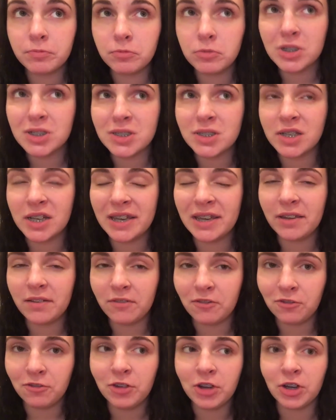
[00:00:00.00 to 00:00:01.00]
was a
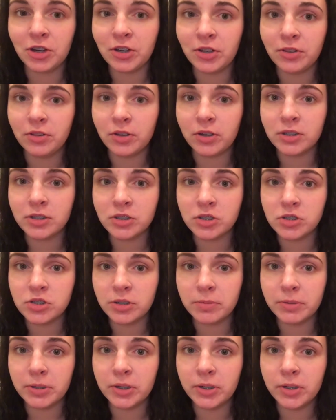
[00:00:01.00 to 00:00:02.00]
very large
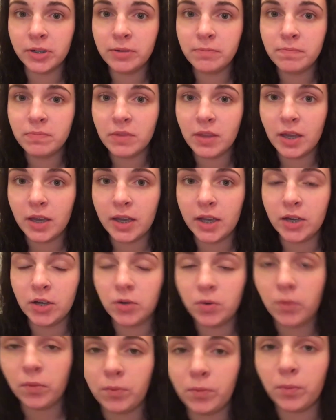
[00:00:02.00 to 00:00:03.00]
contributor
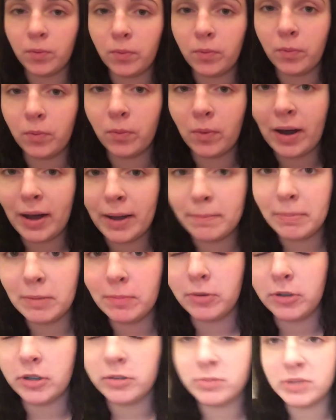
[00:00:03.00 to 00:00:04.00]
and why
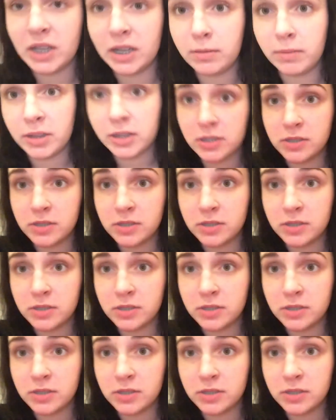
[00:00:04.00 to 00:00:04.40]
people are upset about